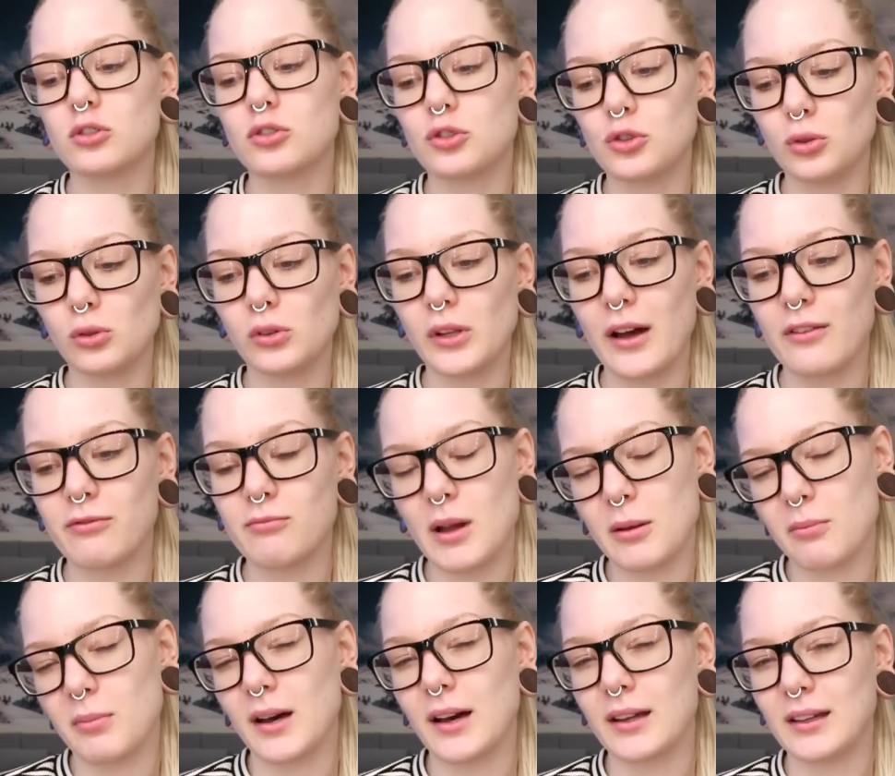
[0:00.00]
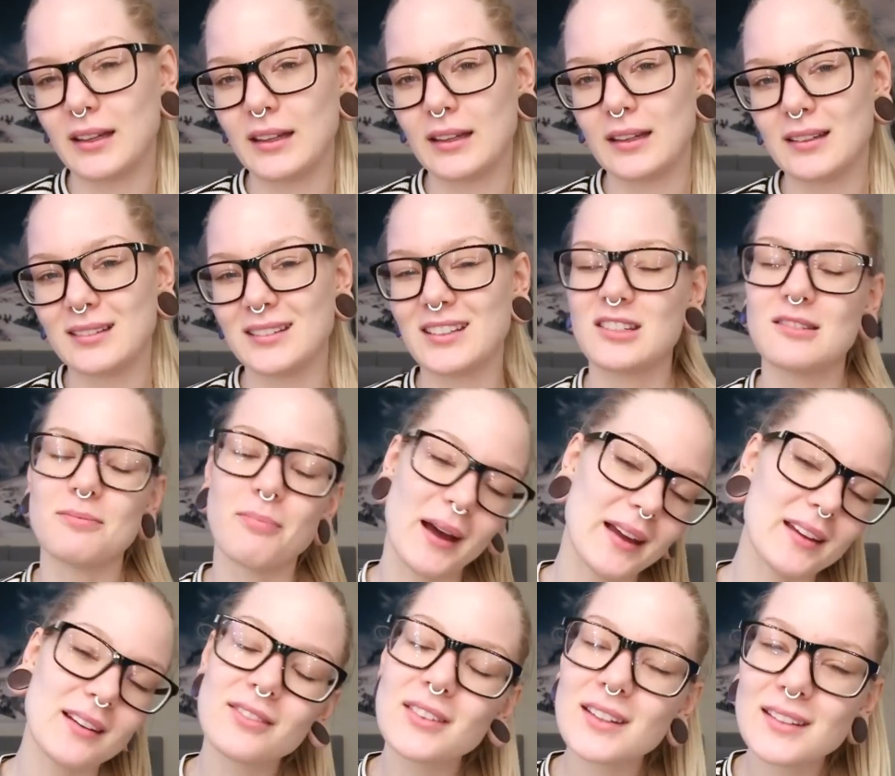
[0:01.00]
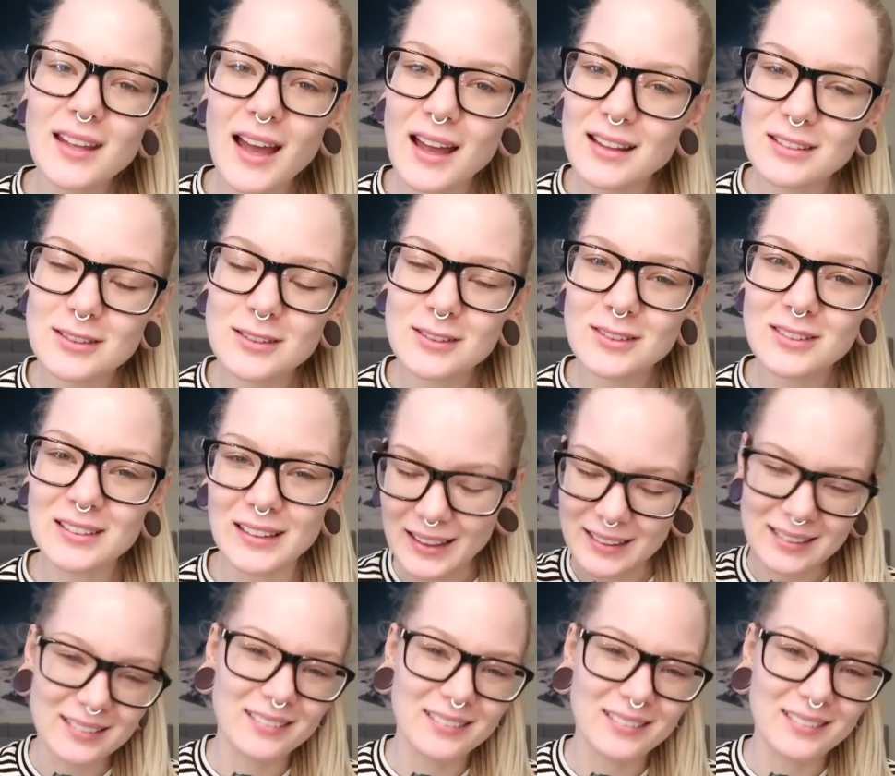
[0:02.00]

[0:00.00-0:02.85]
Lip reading: to love my body despite of the tattoos,